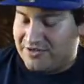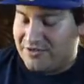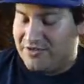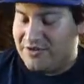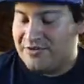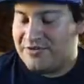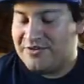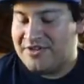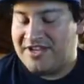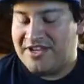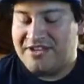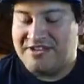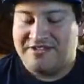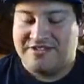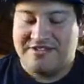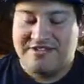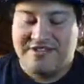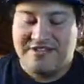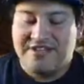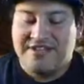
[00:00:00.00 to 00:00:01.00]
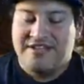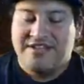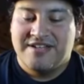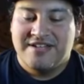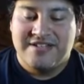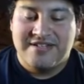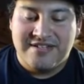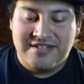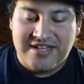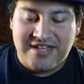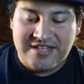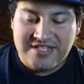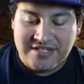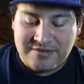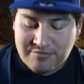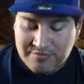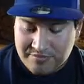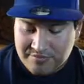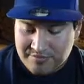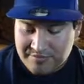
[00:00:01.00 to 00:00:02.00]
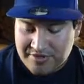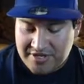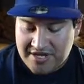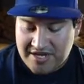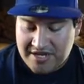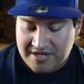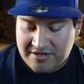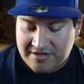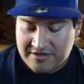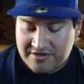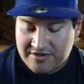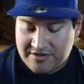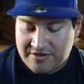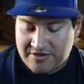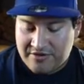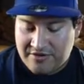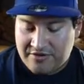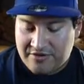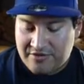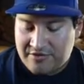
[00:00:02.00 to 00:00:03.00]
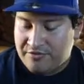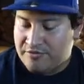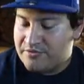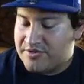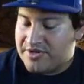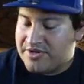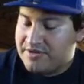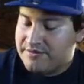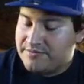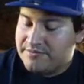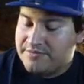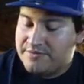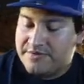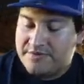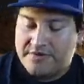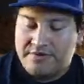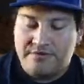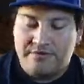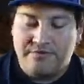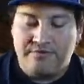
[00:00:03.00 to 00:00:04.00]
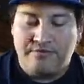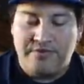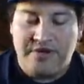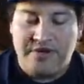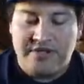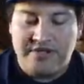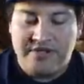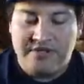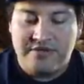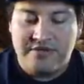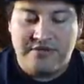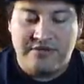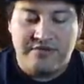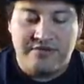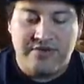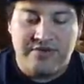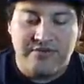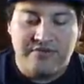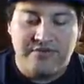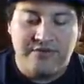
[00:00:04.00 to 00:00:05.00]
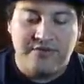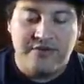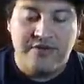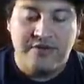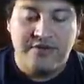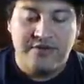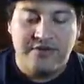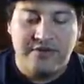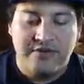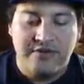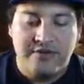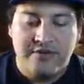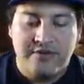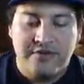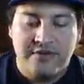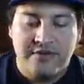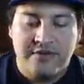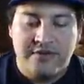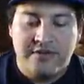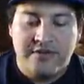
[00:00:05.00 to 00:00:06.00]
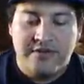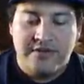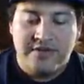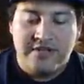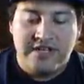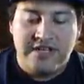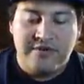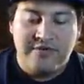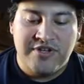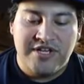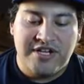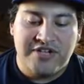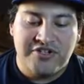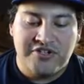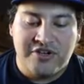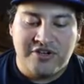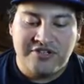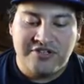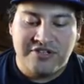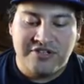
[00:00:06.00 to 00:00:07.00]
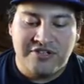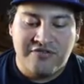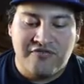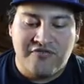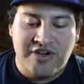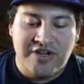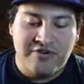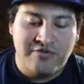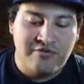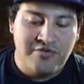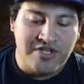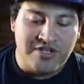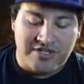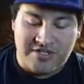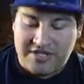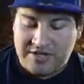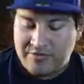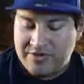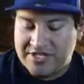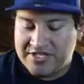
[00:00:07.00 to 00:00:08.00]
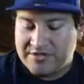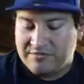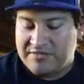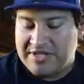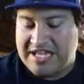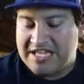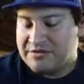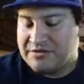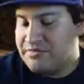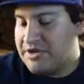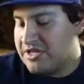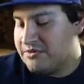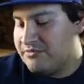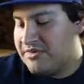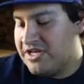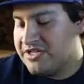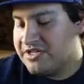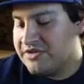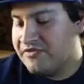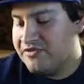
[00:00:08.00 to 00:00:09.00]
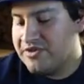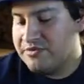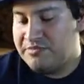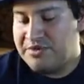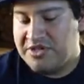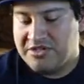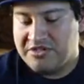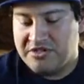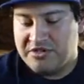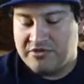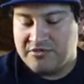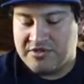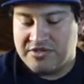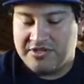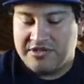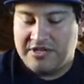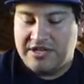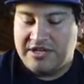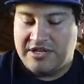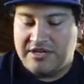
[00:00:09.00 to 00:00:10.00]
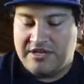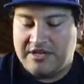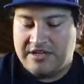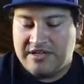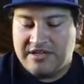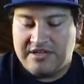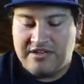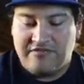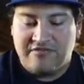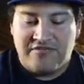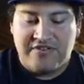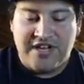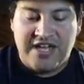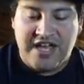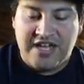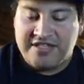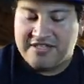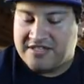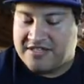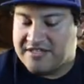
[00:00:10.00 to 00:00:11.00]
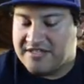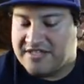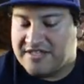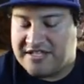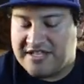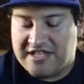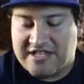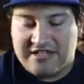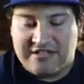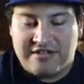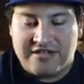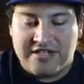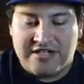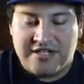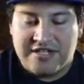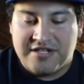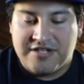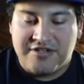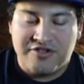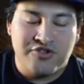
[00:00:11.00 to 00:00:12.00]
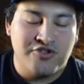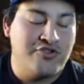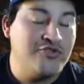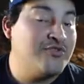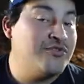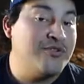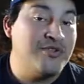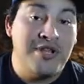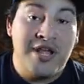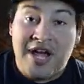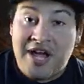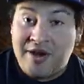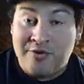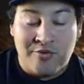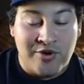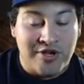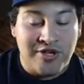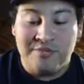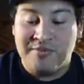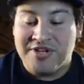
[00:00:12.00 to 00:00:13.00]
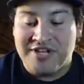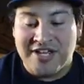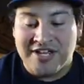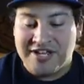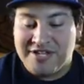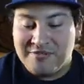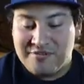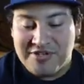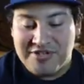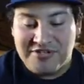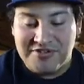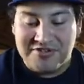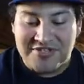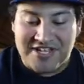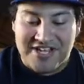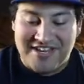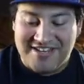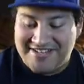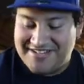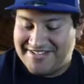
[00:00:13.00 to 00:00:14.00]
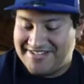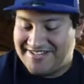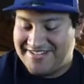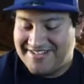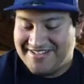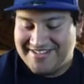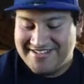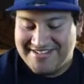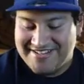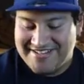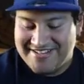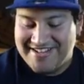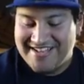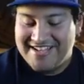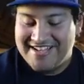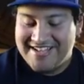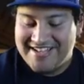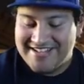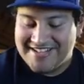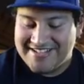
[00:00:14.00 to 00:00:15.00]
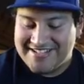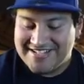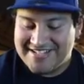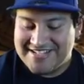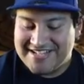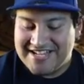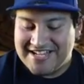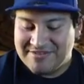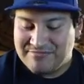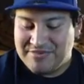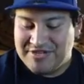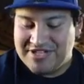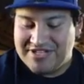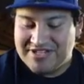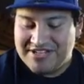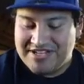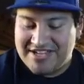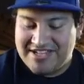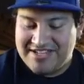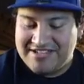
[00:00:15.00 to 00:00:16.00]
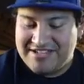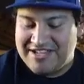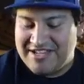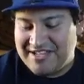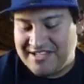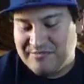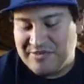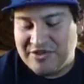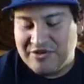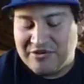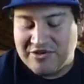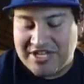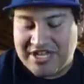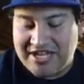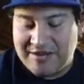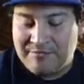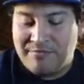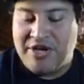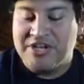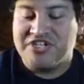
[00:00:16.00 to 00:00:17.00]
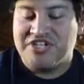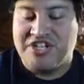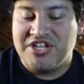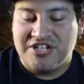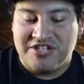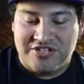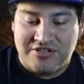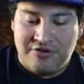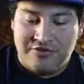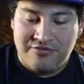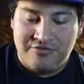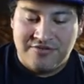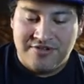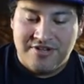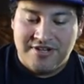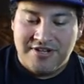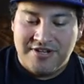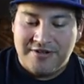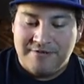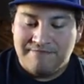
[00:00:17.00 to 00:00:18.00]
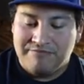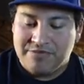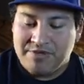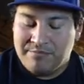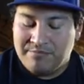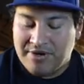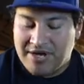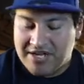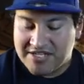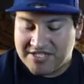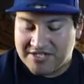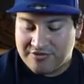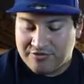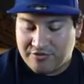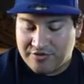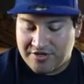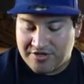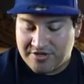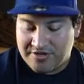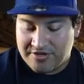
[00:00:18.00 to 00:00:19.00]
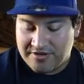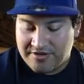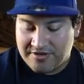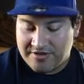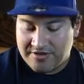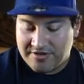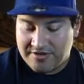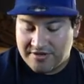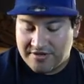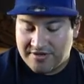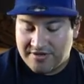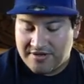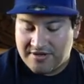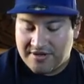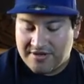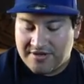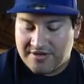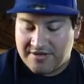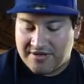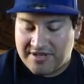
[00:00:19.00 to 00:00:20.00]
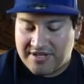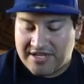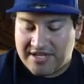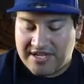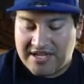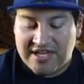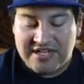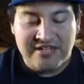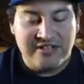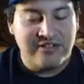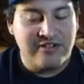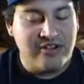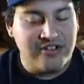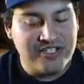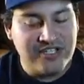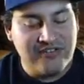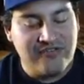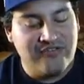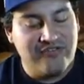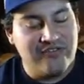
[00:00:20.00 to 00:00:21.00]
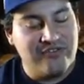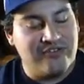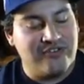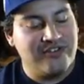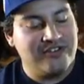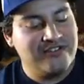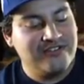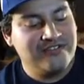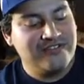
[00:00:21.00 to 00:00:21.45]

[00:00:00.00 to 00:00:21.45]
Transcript: Okay. Next pack code. One, two, three, four. Can we get a Charizard in the final one? Can we get some last pack magic for the Pikachus? If not, then I recommend not getting Pikachus then. Because this has been, it's been okay. But Jigsaw, Boss's Order, and a Gossifleur.